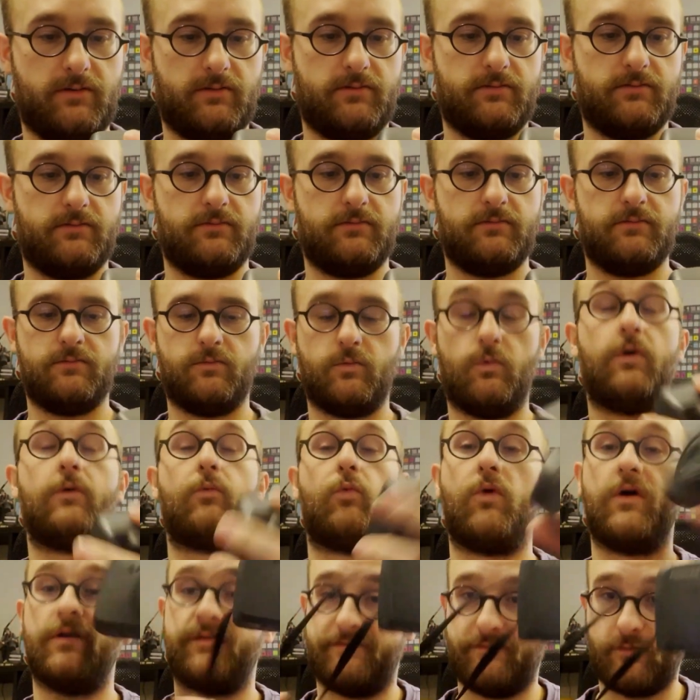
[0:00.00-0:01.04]

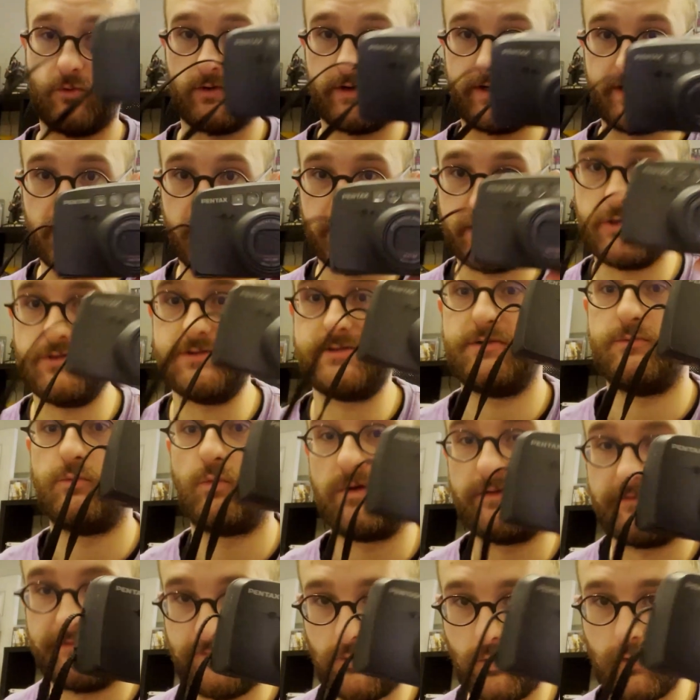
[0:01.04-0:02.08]
140, IQ Zoom
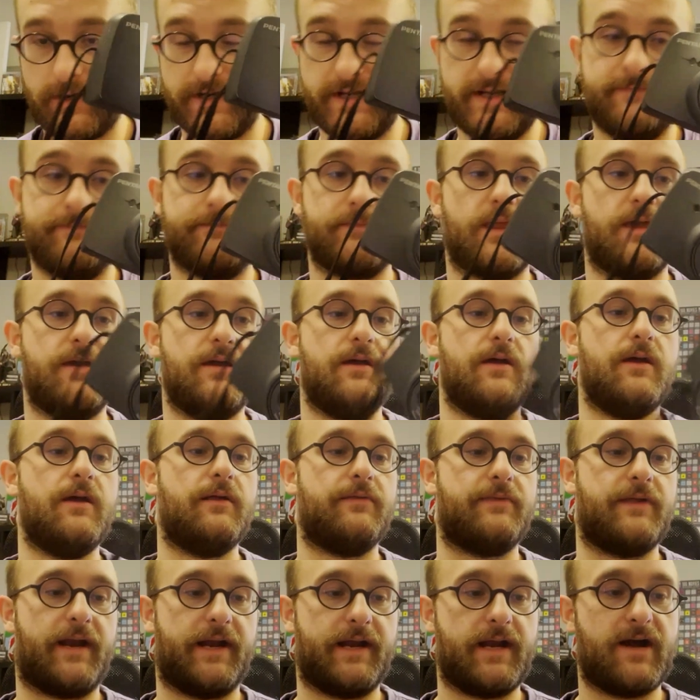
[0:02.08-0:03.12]
140 that I
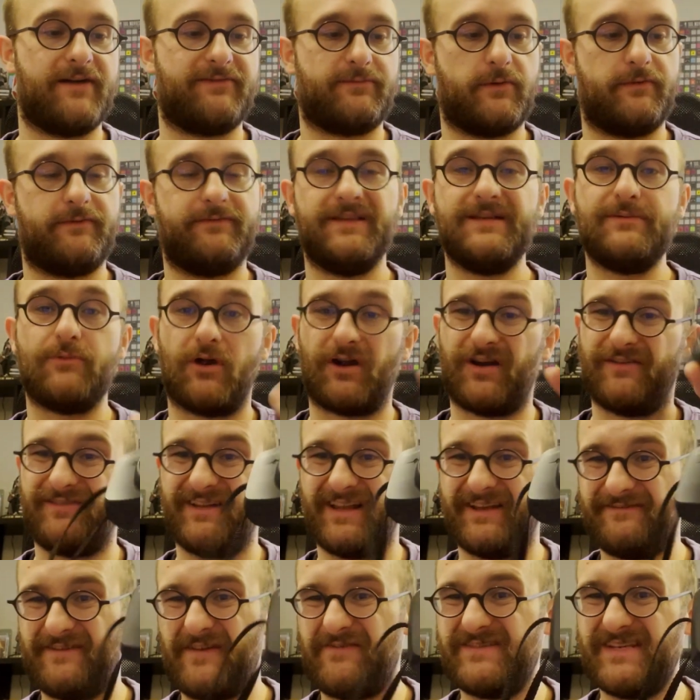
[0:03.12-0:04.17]
got from a flea market for like
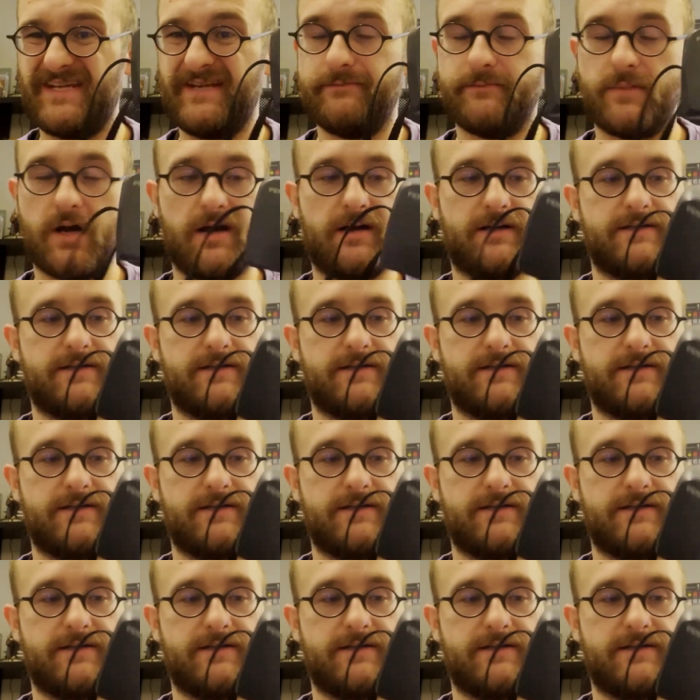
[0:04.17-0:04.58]
$15.